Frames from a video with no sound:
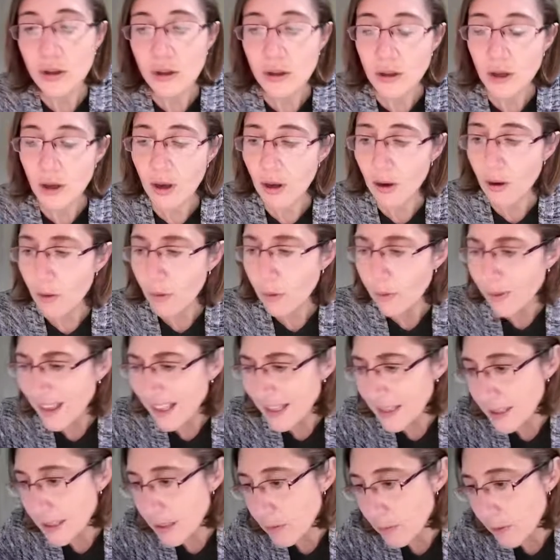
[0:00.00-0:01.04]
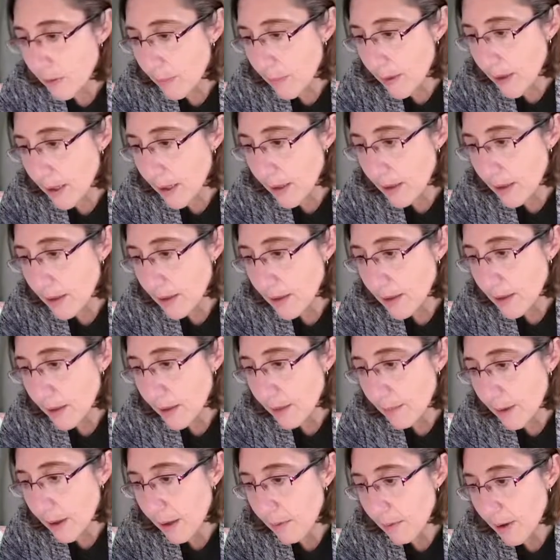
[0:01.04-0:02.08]
So, oh, that says repeat. That's
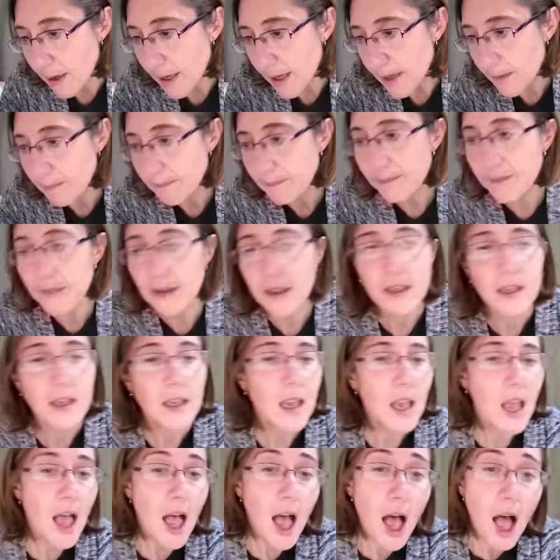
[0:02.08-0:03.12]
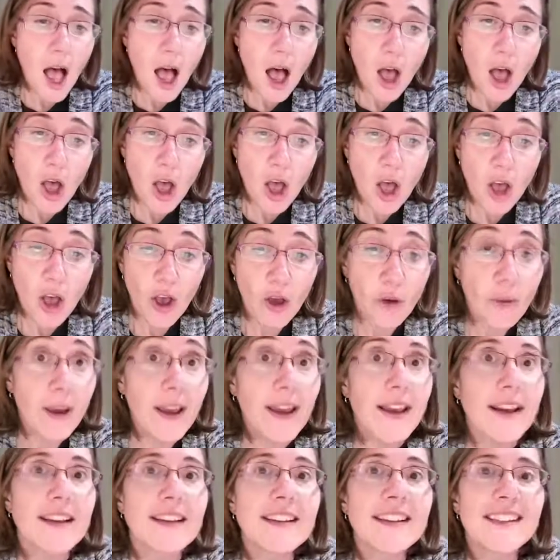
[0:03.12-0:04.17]
kind of bad writing.
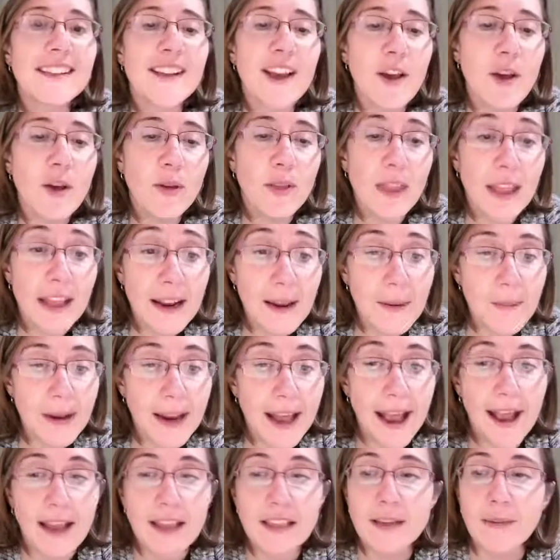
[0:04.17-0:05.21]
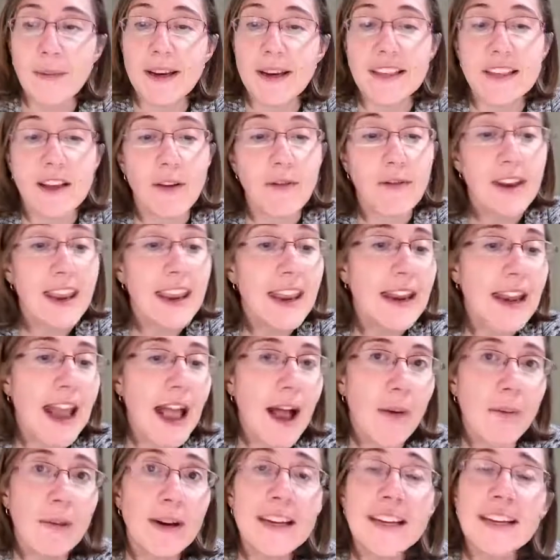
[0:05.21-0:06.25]
Okay, so then I'm going to ask myself again,
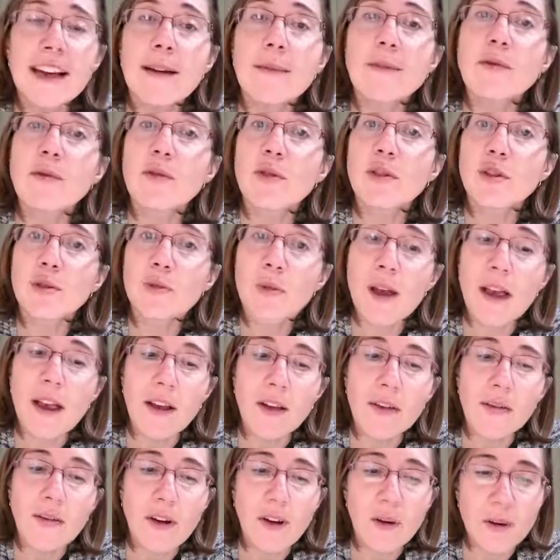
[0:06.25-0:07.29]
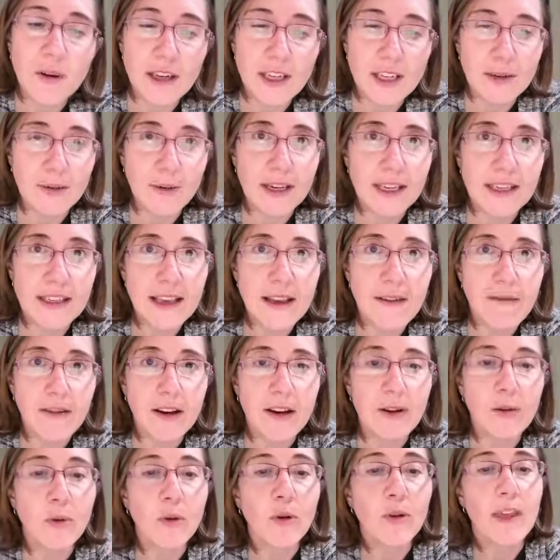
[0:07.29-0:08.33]
how many times will 12 go into
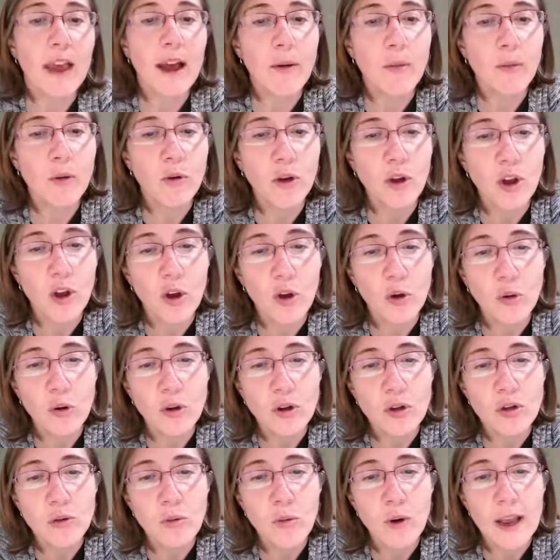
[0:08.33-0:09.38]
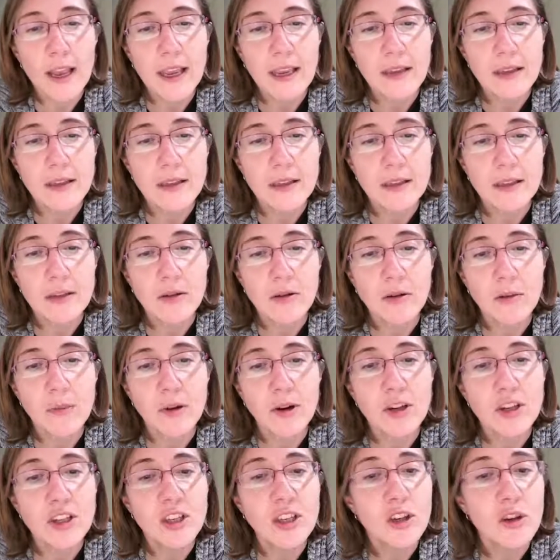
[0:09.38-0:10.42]
27? Well, that will go twice. So I'll
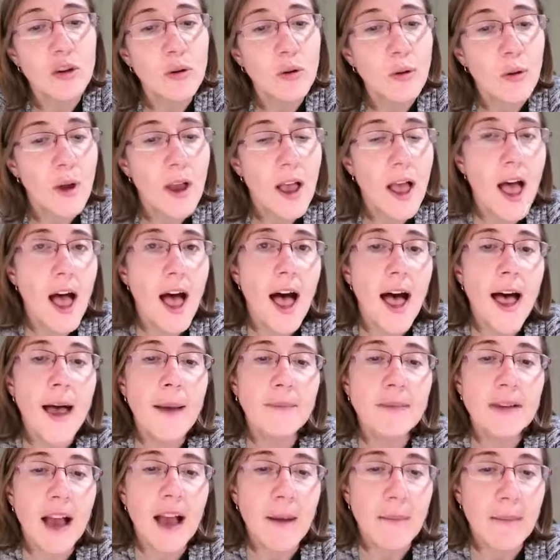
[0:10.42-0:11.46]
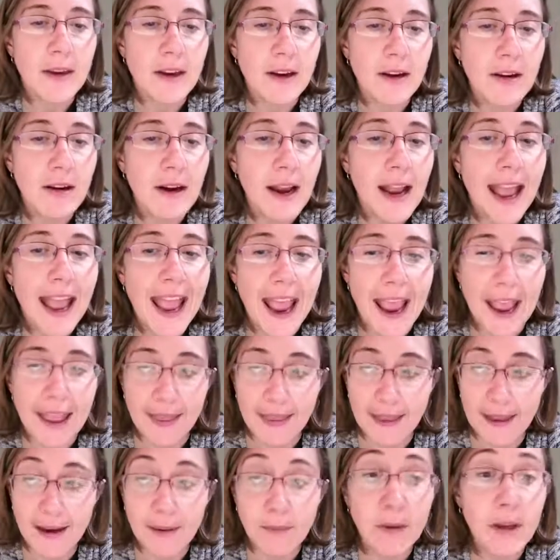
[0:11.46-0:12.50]
put a 2 up top here,
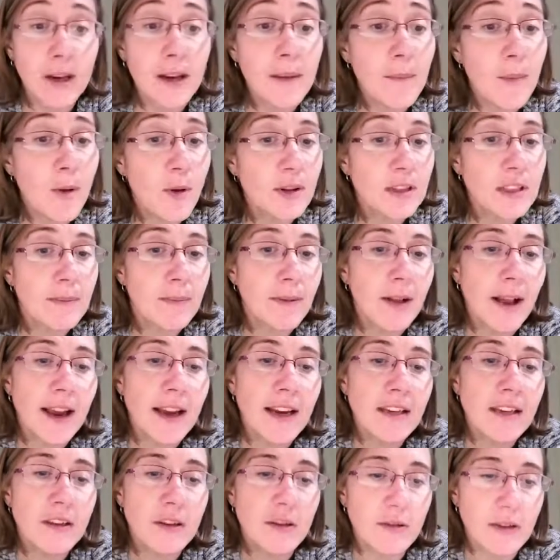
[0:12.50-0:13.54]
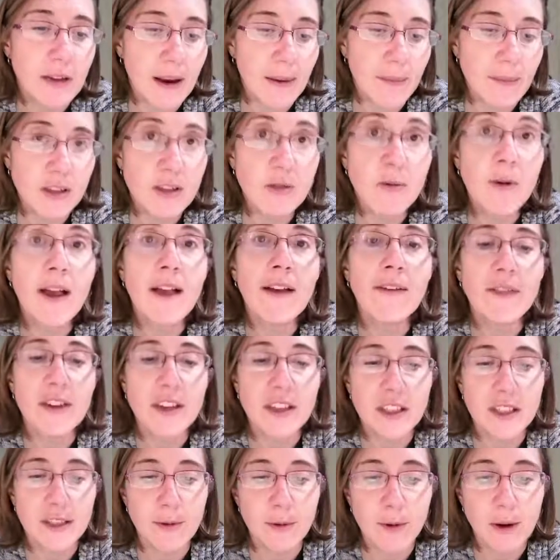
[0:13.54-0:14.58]
and then I'm going to multiply. 2 times 12
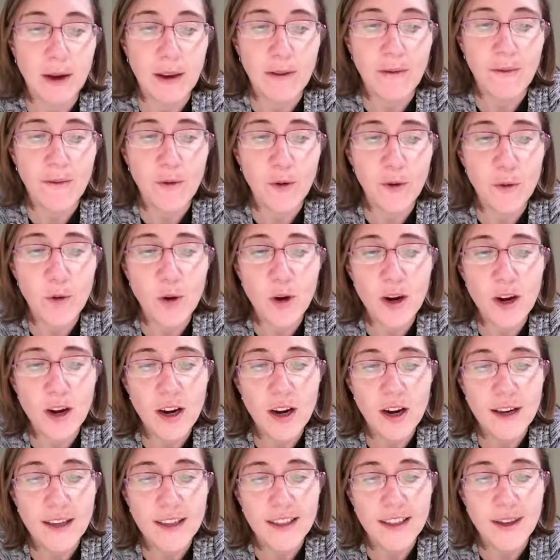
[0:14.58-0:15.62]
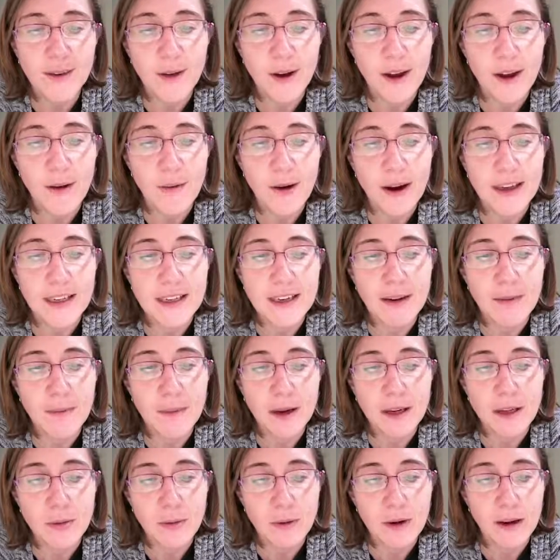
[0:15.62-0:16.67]
is 24, so I write down
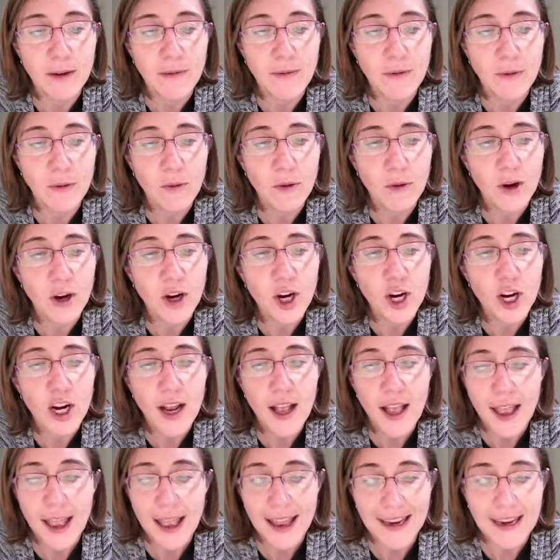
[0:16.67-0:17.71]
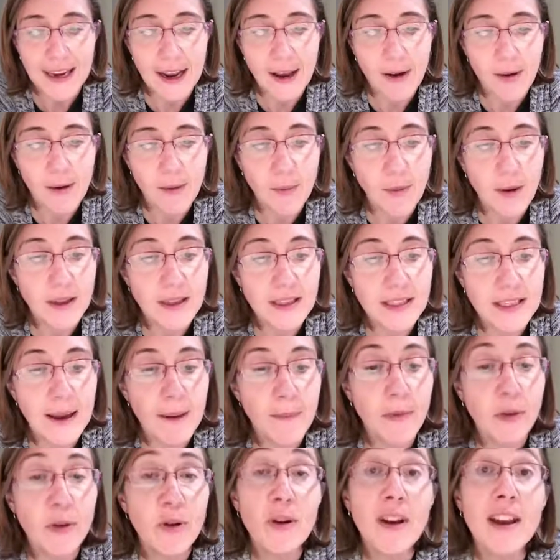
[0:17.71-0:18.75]
my 24. Now I'm on
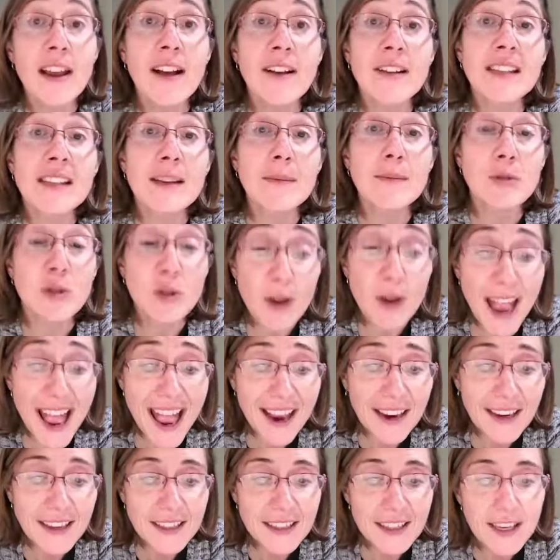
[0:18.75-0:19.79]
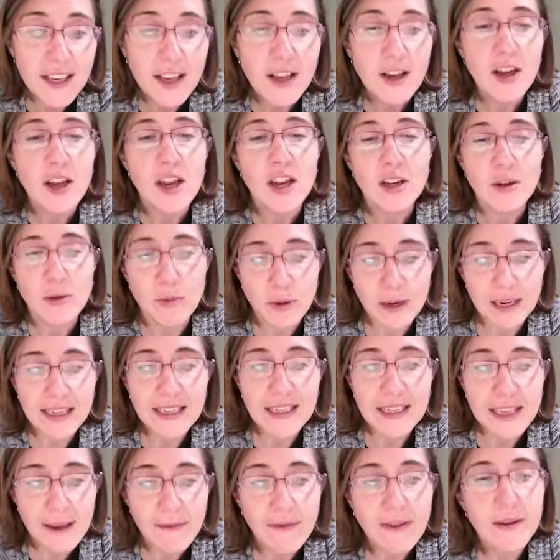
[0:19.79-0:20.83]
step 3. I'll subtract.
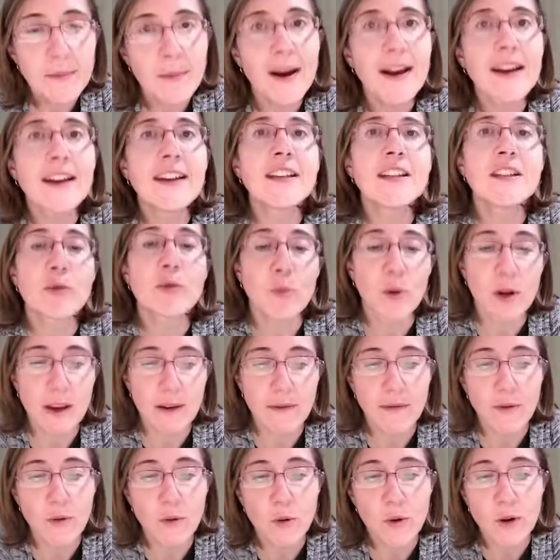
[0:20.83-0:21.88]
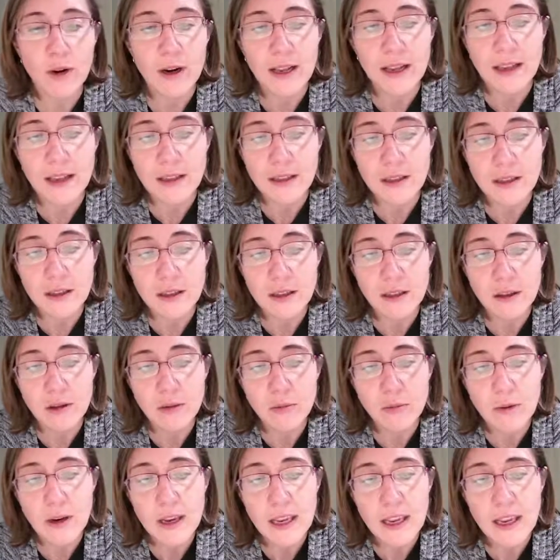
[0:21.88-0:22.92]
27 minus 24 is
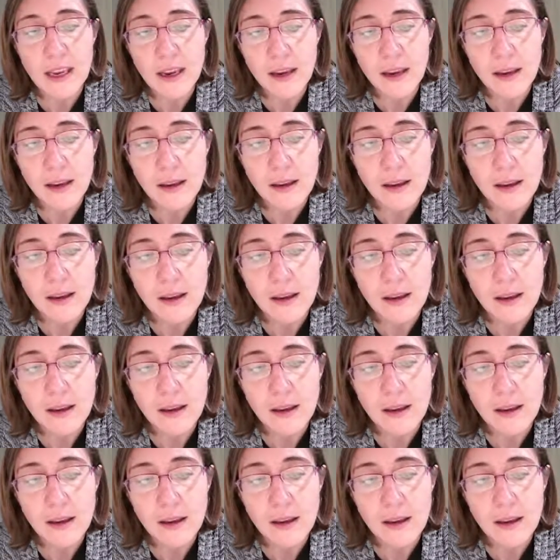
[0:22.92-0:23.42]
3.